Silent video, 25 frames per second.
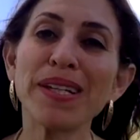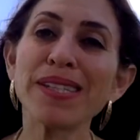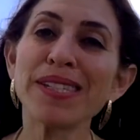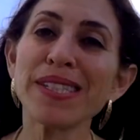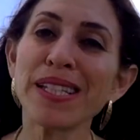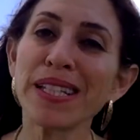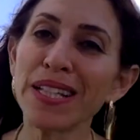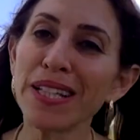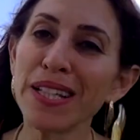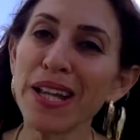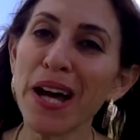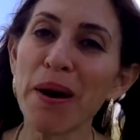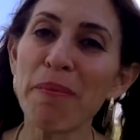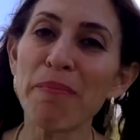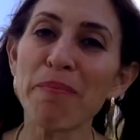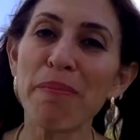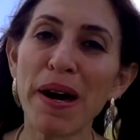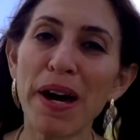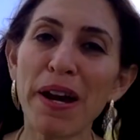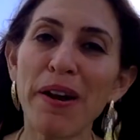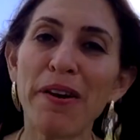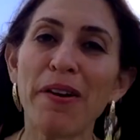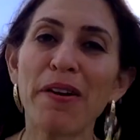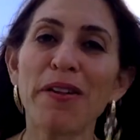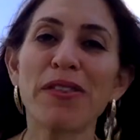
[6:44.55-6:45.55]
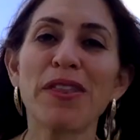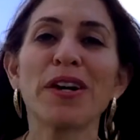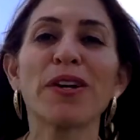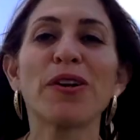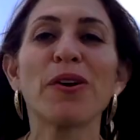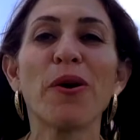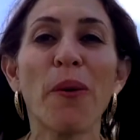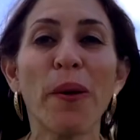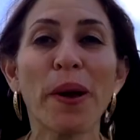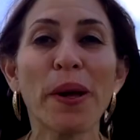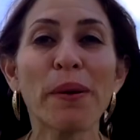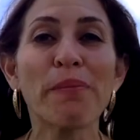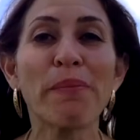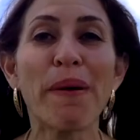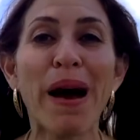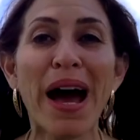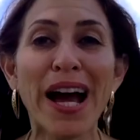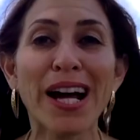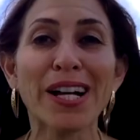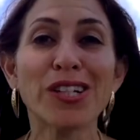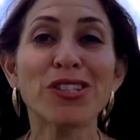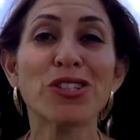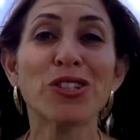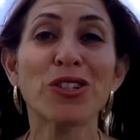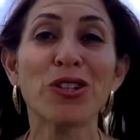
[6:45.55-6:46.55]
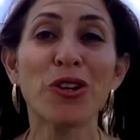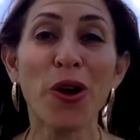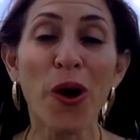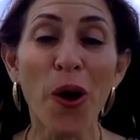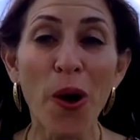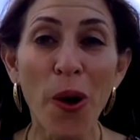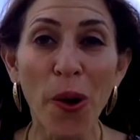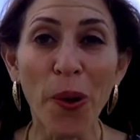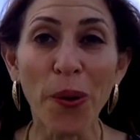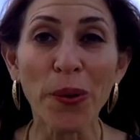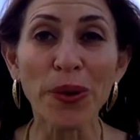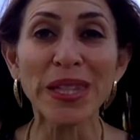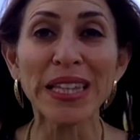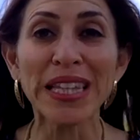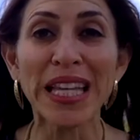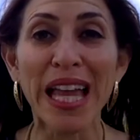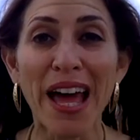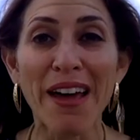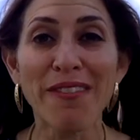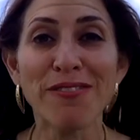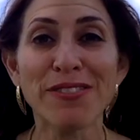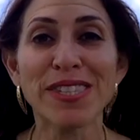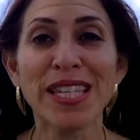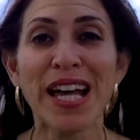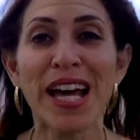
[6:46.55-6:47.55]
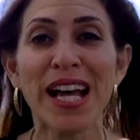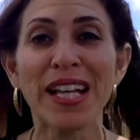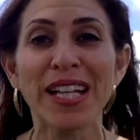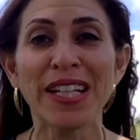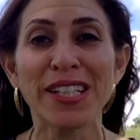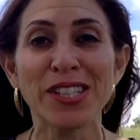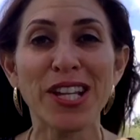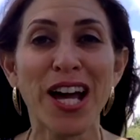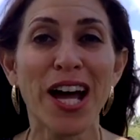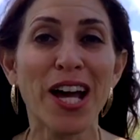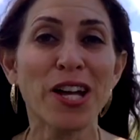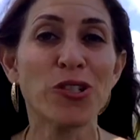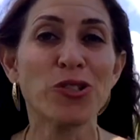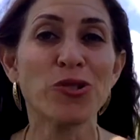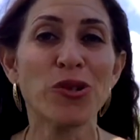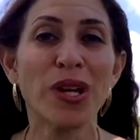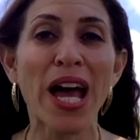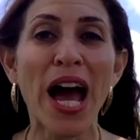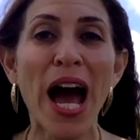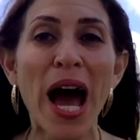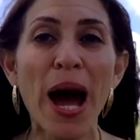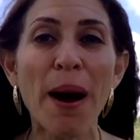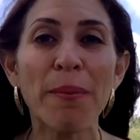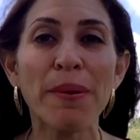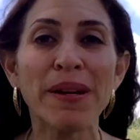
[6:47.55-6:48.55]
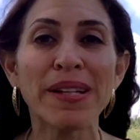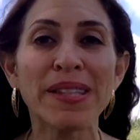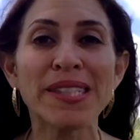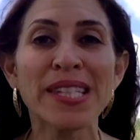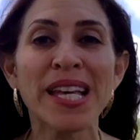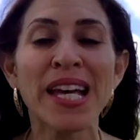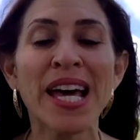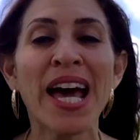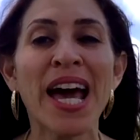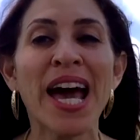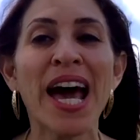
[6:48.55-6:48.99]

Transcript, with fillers: is a lot better than going back to your old lifestyle and dietary habits.